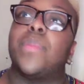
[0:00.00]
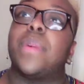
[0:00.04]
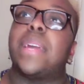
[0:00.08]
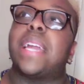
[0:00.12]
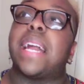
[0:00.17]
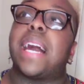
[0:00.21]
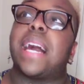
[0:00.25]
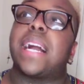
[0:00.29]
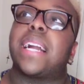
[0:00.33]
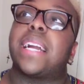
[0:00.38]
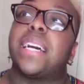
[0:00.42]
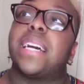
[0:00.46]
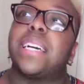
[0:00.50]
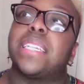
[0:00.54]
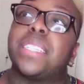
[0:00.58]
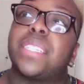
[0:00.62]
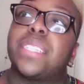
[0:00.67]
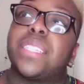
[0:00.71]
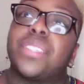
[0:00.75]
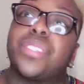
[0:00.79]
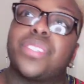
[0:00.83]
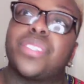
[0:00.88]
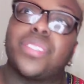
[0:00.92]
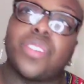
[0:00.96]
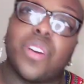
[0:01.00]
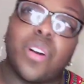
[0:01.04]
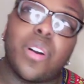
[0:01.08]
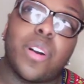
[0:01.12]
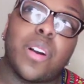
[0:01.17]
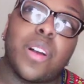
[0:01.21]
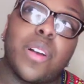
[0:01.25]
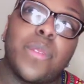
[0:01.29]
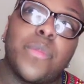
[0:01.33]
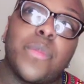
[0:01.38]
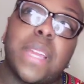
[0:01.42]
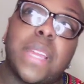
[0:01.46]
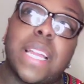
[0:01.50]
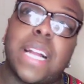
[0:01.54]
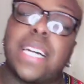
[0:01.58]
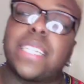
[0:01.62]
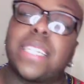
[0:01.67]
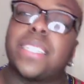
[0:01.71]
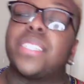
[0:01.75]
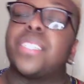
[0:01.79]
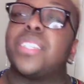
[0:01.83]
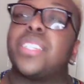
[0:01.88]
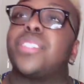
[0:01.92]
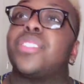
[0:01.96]
we got Cousin Storm, we
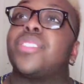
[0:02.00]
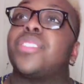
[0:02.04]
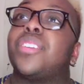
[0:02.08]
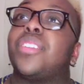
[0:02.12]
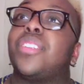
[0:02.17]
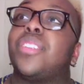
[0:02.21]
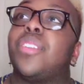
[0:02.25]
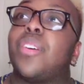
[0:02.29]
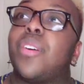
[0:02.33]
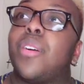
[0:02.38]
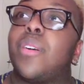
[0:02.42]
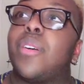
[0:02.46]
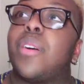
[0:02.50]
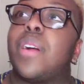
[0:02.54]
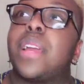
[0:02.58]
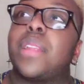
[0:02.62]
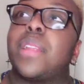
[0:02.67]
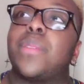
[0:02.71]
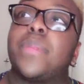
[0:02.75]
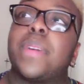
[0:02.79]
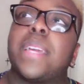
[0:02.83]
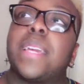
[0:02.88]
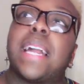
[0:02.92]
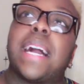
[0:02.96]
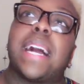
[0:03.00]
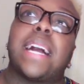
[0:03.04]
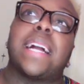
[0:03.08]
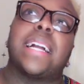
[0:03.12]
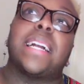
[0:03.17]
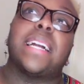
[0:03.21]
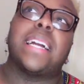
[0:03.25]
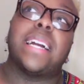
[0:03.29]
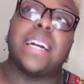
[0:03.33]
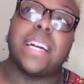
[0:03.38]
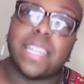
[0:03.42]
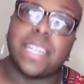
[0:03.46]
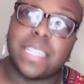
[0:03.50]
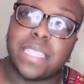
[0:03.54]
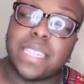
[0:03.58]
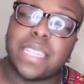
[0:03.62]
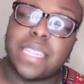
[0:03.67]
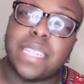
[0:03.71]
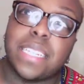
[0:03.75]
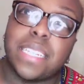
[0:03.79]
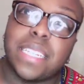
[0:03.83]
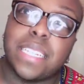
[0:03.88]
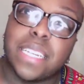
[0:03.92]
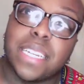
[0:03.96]
got Sister Lauren, we got
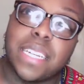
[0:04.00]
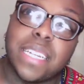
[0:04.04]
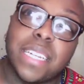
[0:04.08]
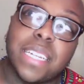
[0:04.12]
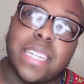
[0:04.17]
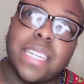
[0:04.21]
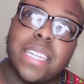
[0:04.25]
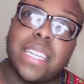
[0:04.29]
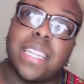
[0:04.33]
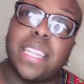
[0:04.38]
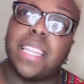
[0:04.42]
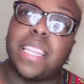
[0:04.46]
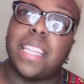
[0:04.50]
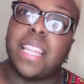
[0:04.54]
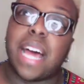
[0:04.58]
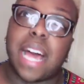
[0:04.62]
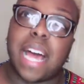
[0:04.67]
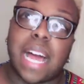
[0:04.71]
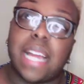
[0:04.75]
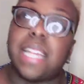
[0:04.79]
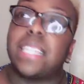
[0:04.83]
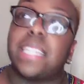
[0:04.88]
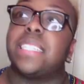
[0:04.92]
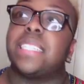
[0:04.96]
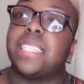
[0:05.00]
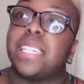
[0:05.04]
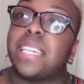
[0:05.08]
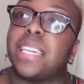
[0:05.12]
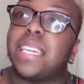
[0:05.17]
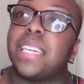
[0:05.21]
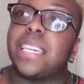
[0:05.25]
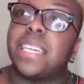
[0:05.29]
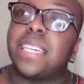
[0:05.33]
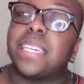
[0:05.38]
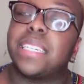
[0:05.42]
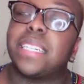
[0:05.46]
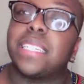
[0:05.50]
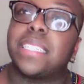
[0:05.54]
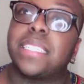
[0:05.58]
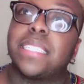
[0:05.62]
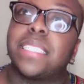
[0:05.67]
Cousin Londi.